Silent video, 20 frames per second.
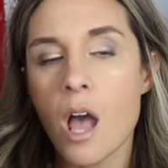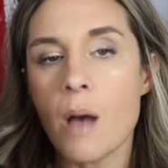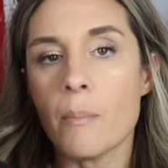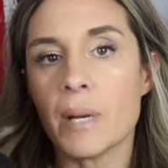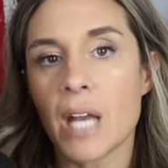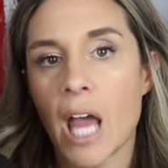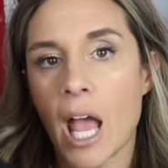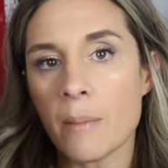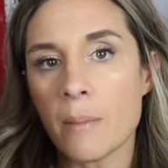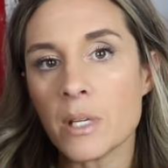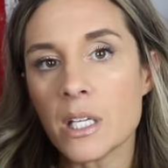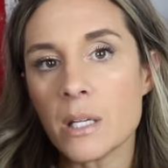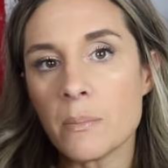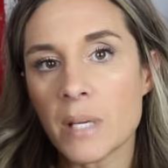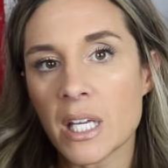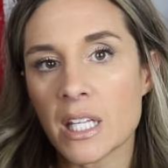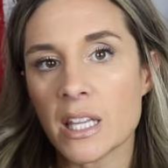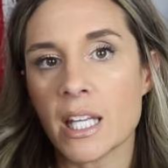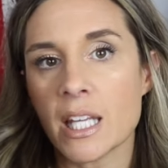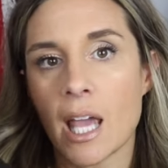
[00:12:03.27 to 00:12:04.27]
but I'm gonna
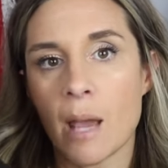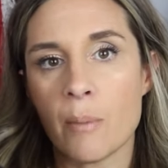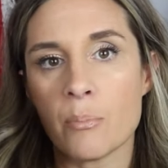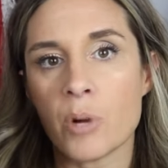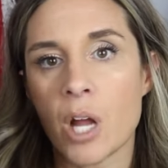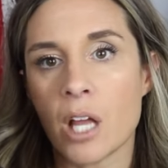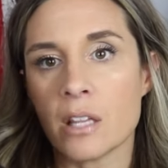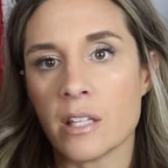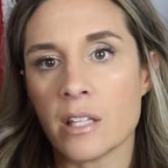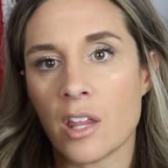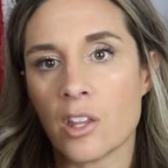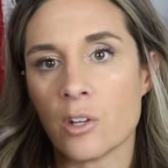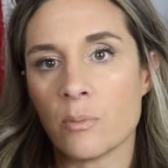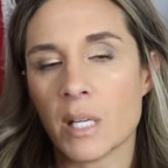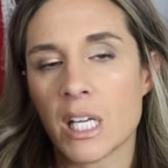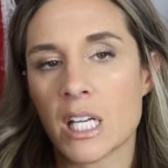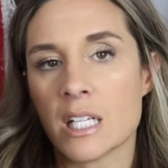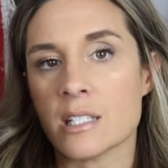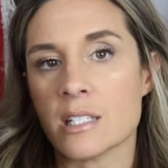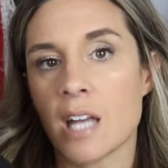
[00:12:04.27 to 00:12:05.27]
pick the Empreinte leather
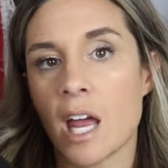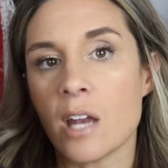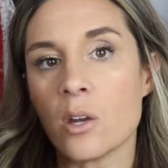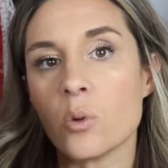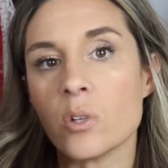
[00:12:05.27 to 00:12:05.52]
because not